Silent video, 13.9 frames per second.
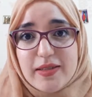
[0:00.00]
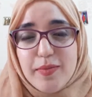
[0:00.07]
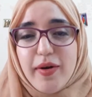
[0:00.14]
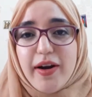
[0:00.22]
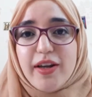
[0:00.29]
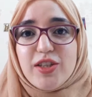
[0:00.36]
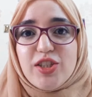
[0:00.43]

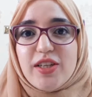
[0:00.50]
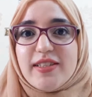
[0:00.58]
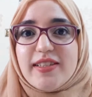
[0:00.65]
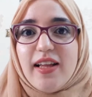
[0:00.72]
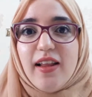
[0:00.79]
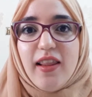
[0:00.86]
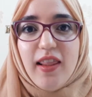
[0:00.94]
but I just
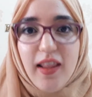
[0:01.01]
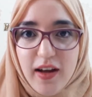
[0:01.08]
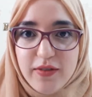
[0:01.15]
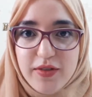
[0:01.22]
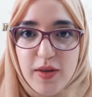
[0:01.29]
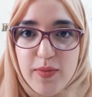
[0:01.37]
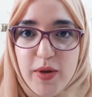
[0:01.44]

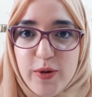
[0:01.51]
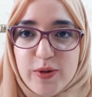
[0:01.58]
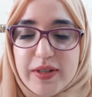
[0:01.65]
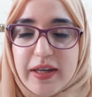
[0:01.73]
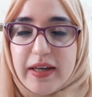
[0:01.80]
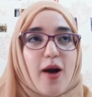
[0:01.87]
loved the music.